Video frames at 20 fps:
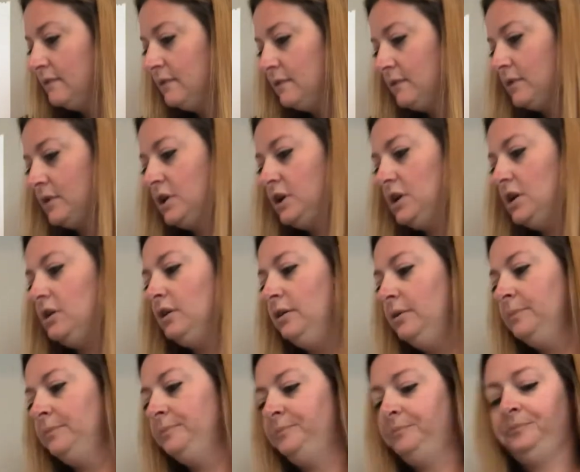over here.
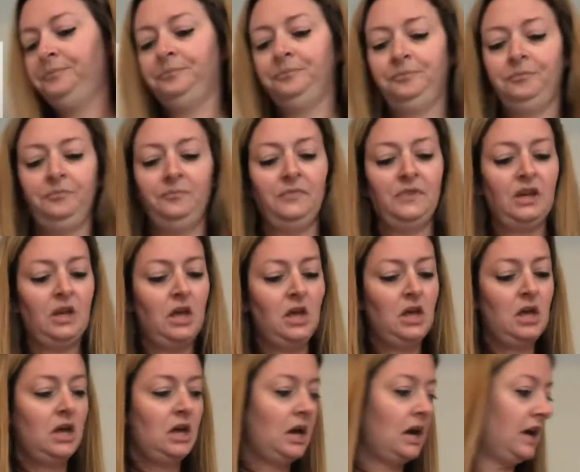
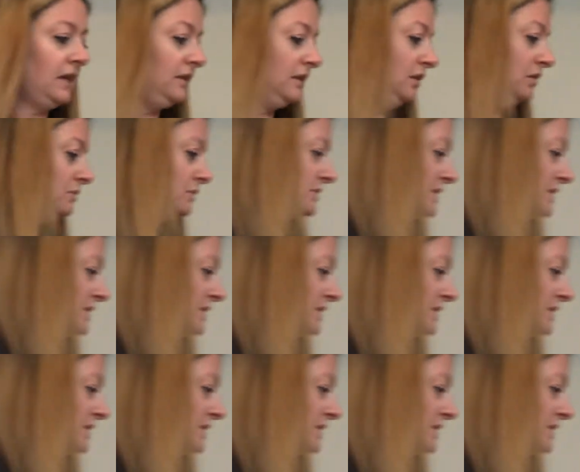And then there was